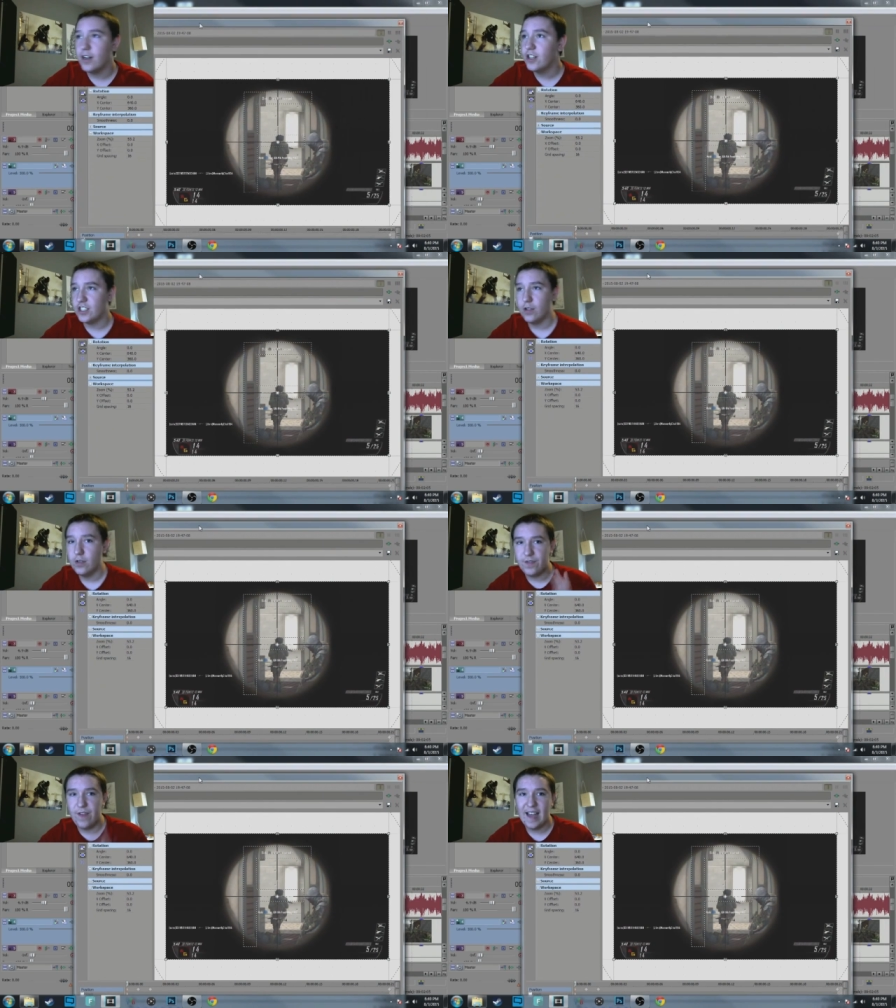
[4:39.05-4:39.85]
just so it
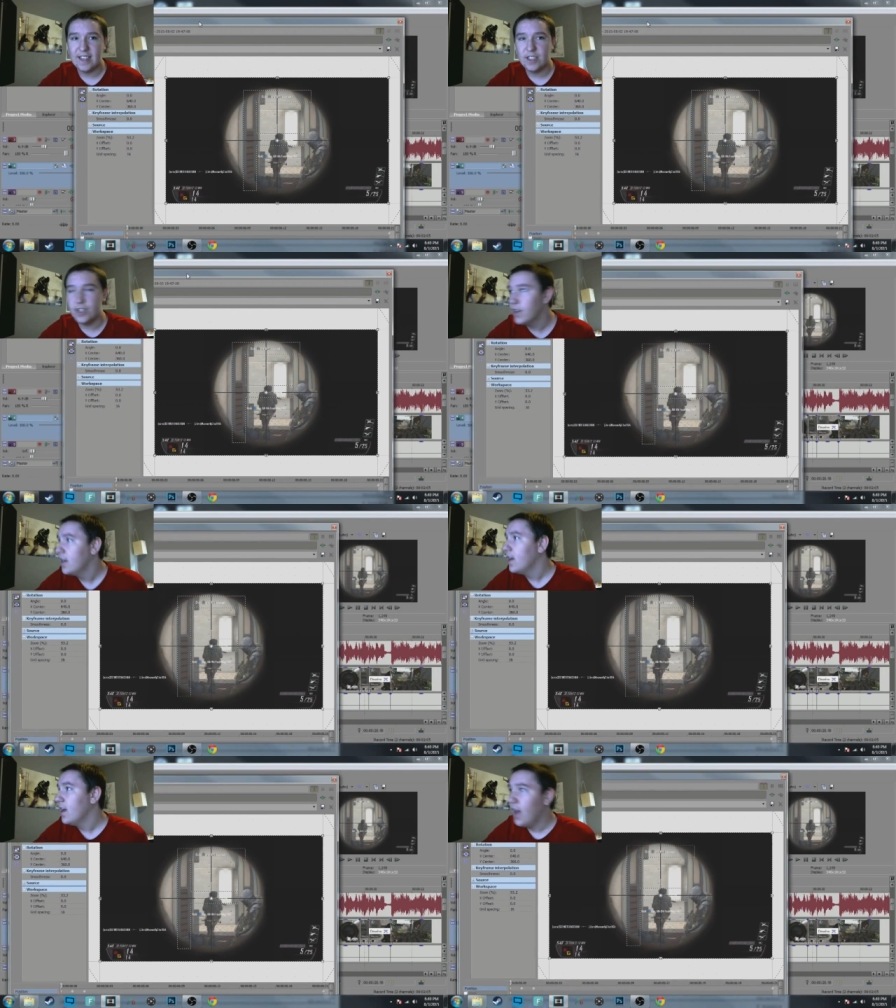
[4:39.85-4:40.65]
was faster,
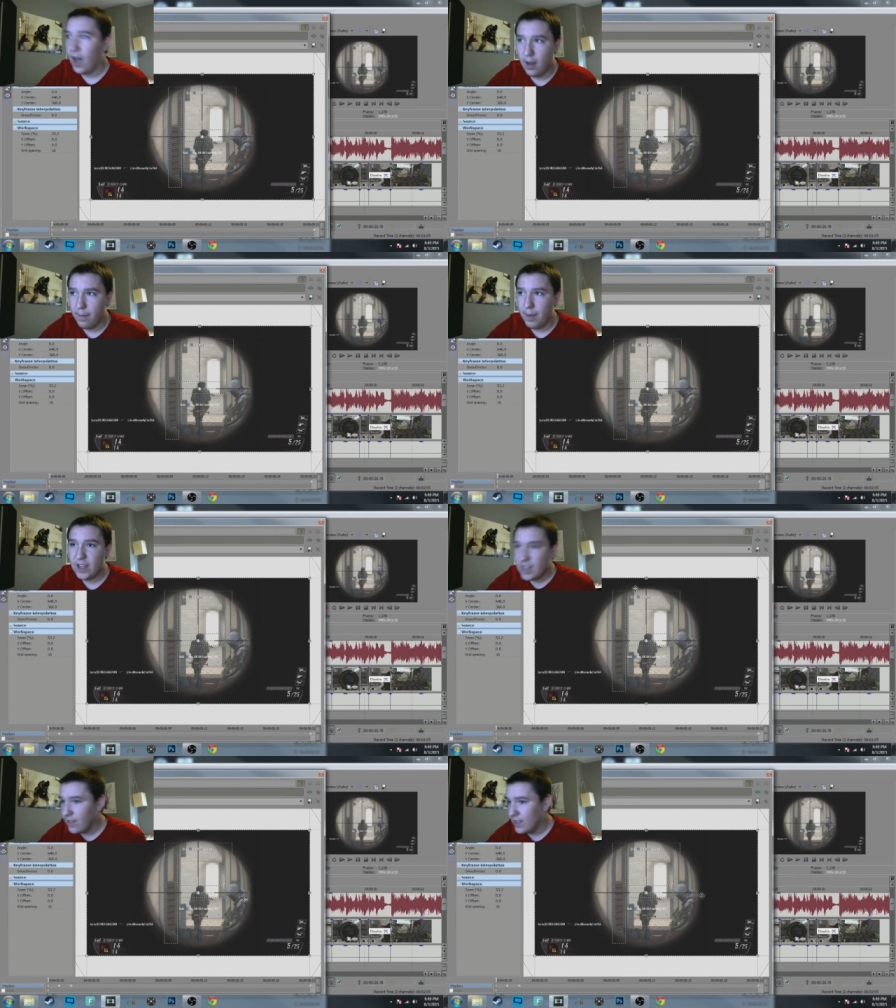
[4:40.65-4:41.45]
but you
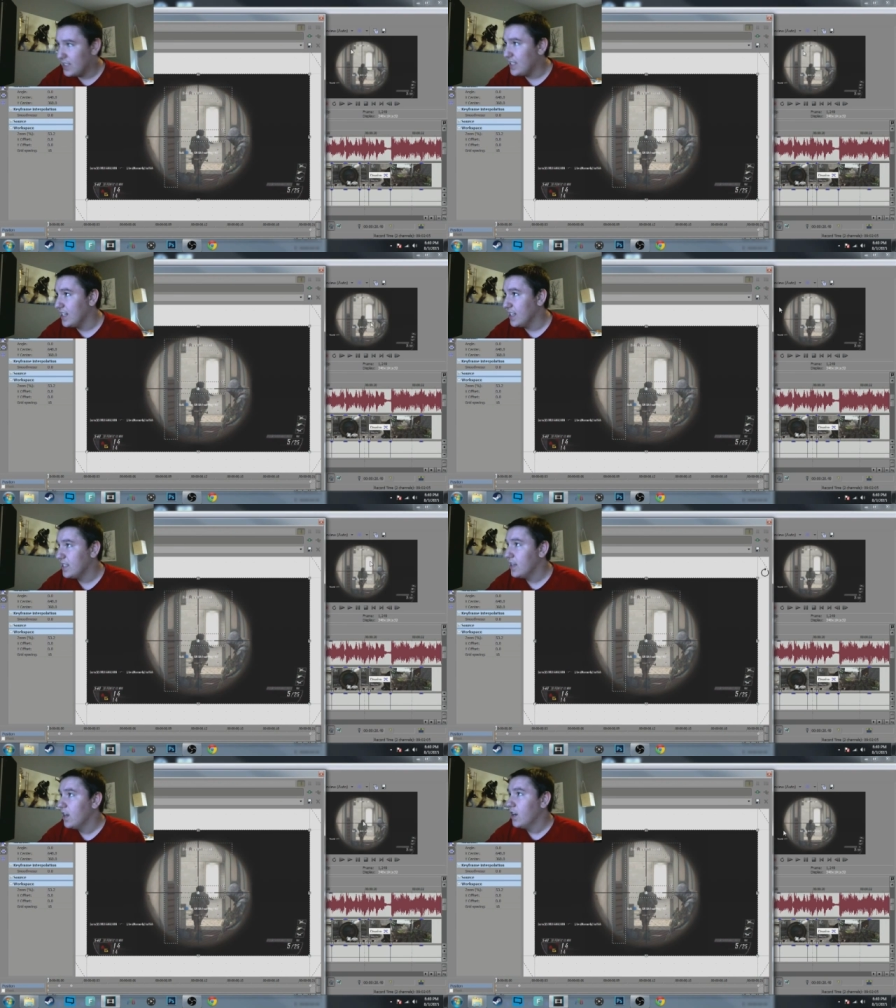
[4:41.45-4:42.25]
can even see
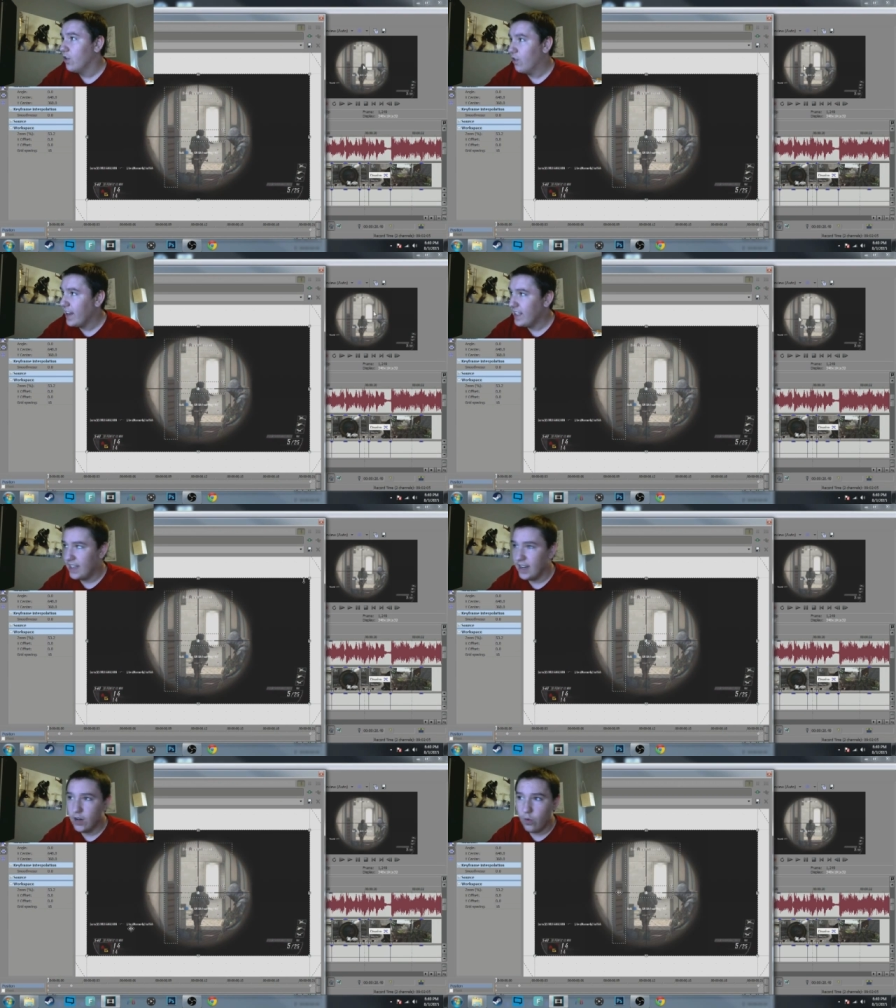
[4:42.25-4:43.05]
this right
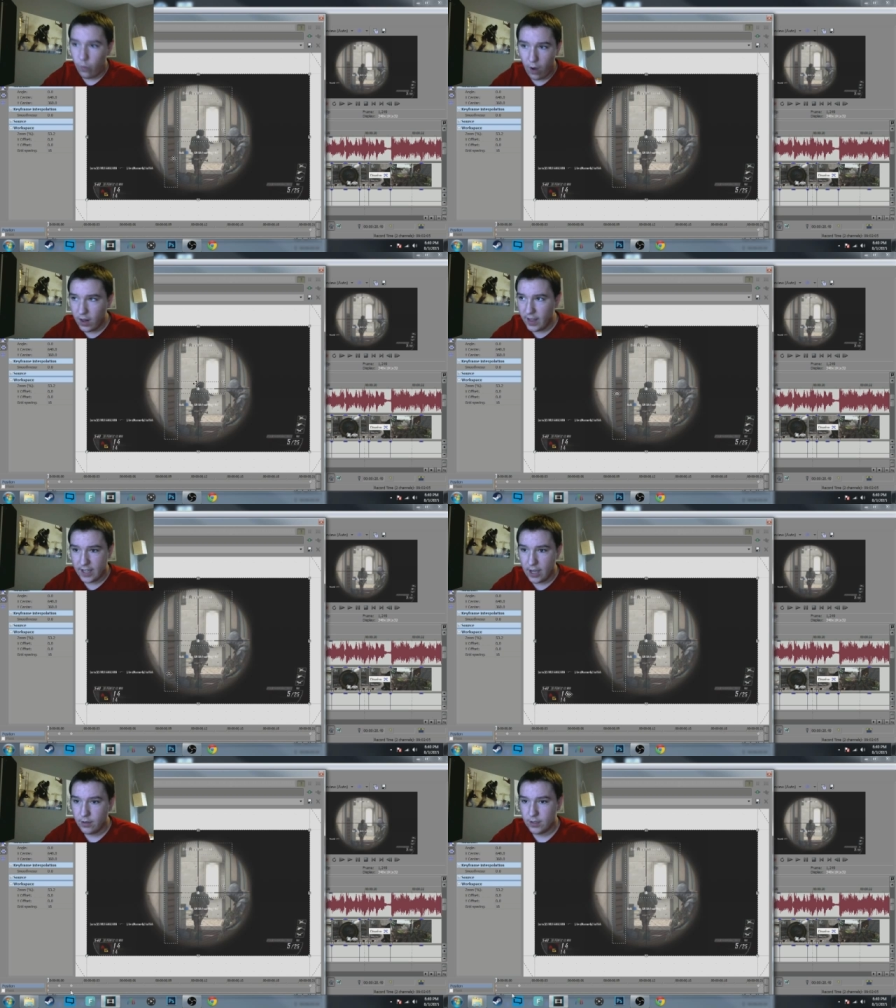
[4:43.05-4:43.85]
here while
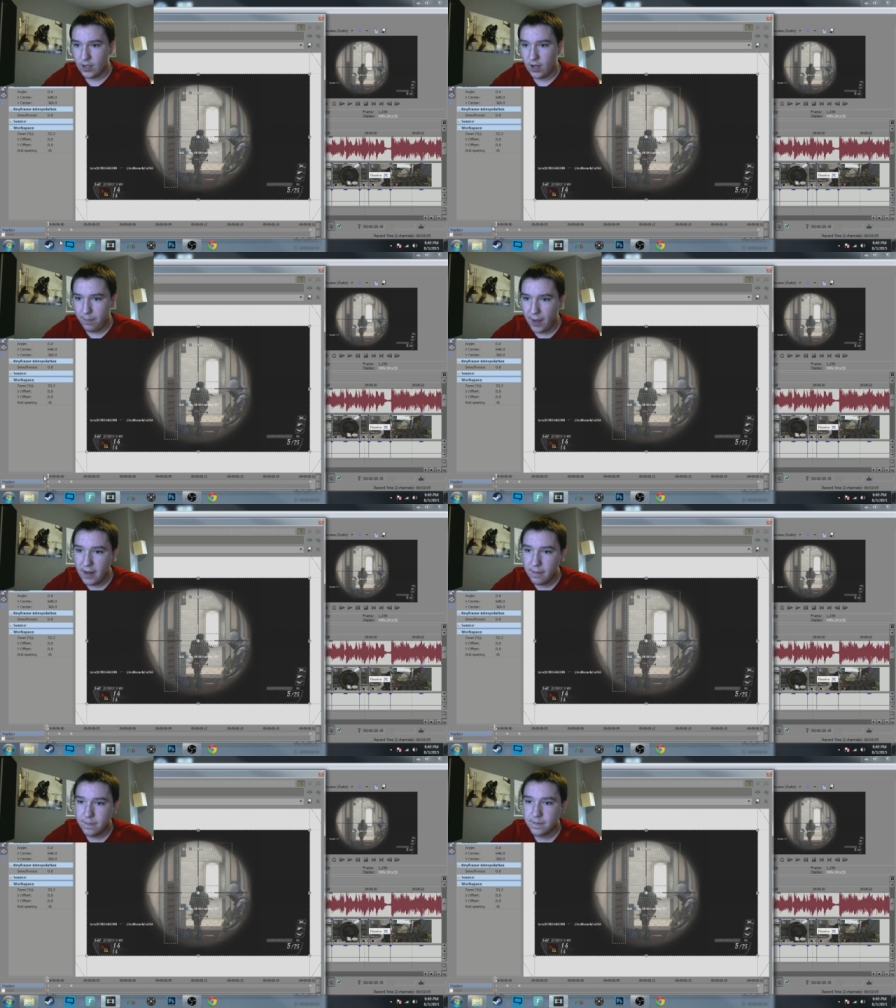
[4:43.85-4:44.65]
it goes on.
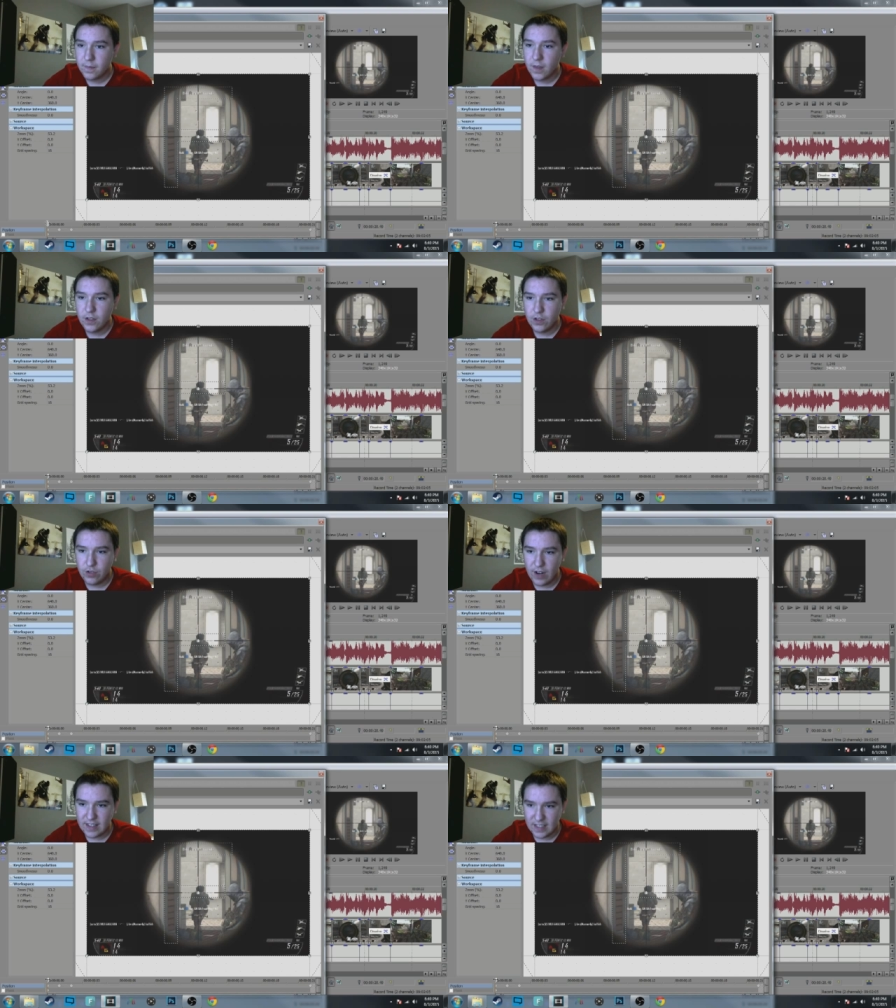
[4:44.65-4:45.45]
But you
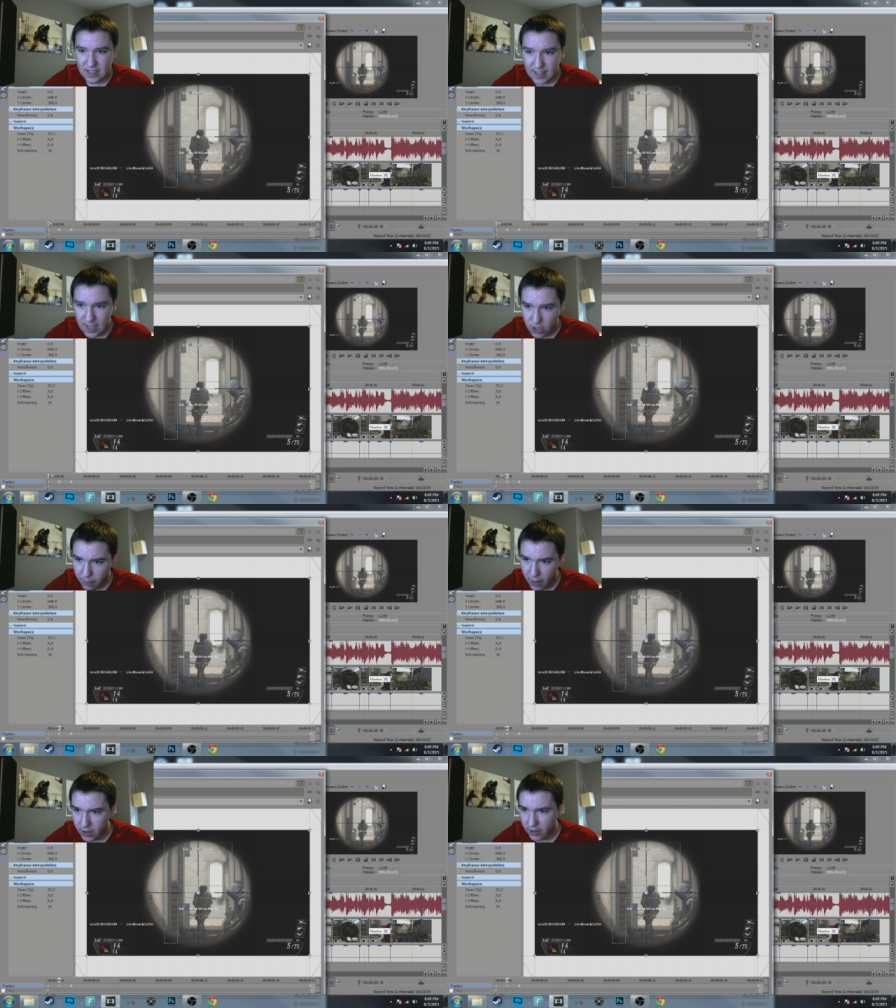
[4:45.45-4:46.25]
drag this little
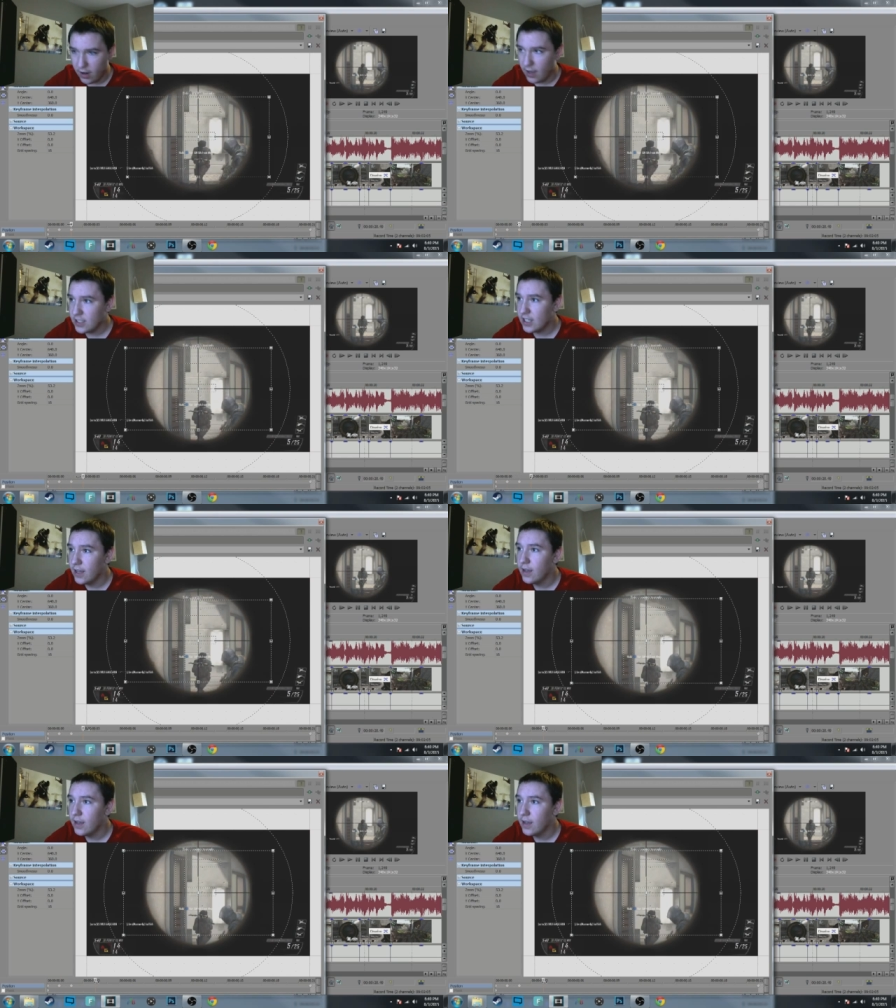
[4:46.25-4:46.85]
bar across,